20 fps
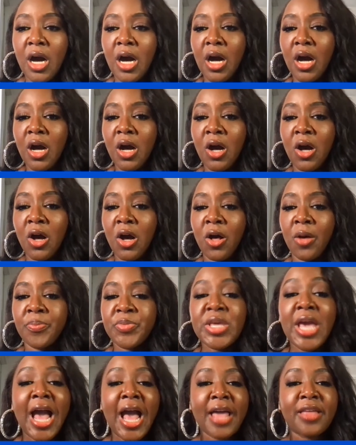Um,
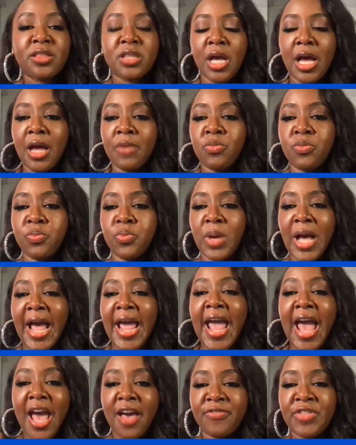yeah, I I I
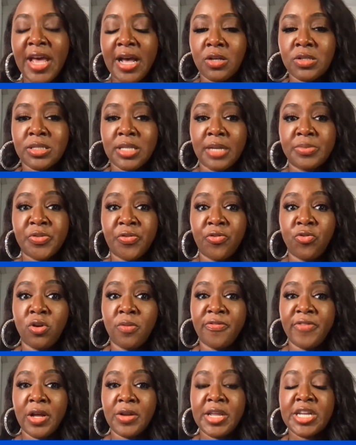have the Haus Labs
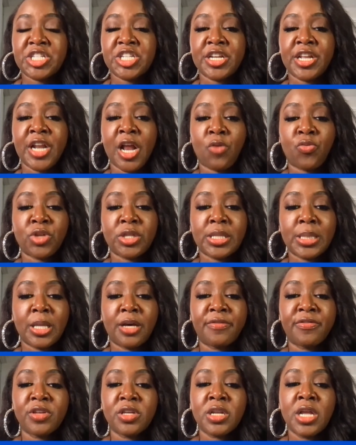Foundation and I really
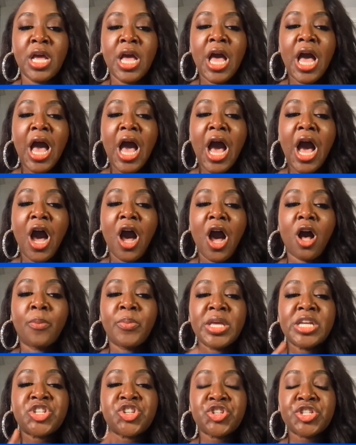love it. Um,
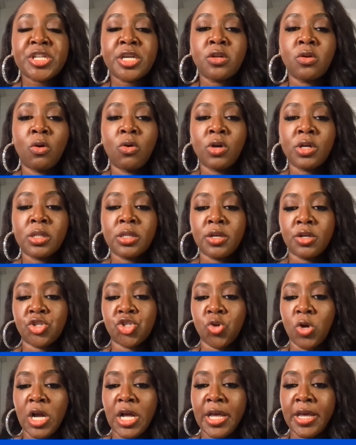is your skin oily or
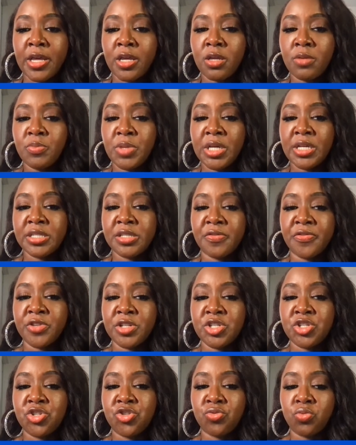dry? Because if
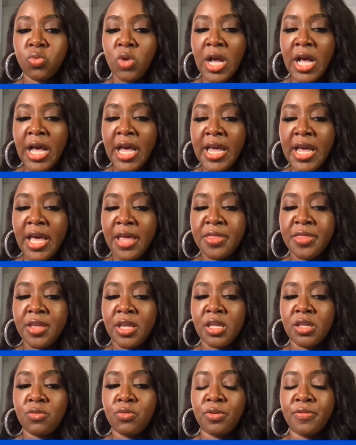it's dry, I
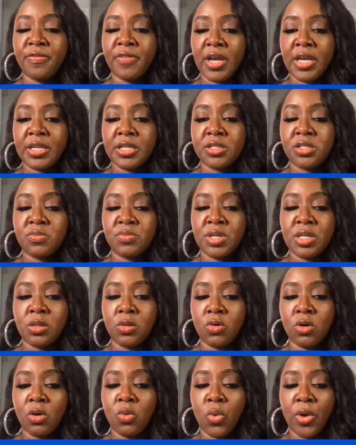think you would find it to be
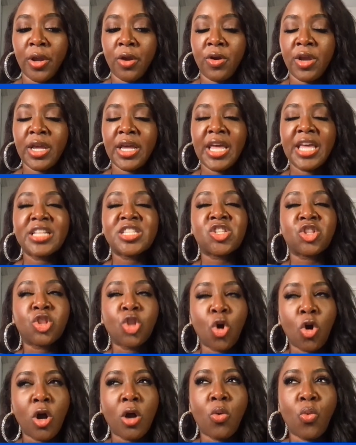long wearing. It's
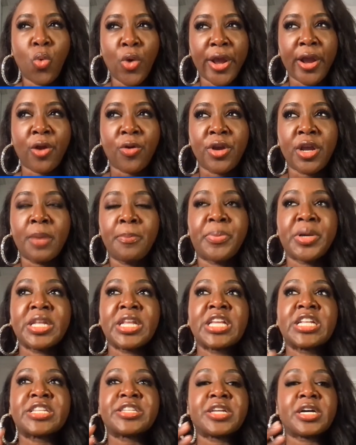long wearing, but
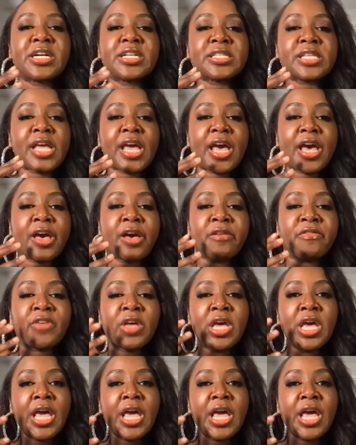it does have